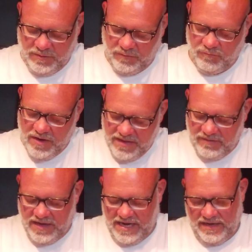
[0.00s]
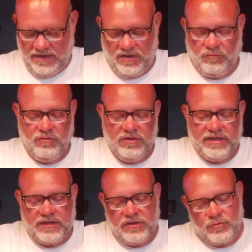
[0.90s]
I would have rather had a
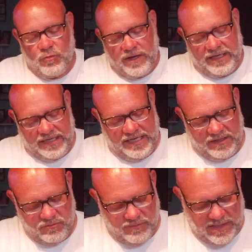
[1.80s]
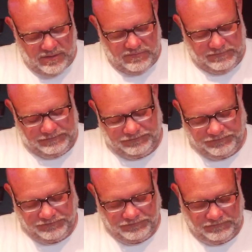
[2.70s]
really good Winged Eagle belt.
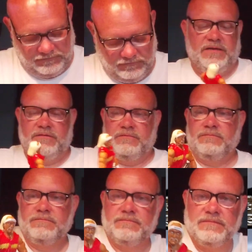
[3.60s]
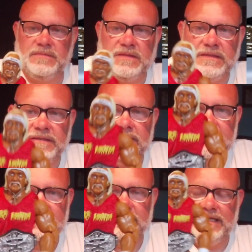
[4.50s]
There we go.
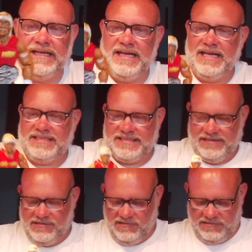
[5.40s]
That's the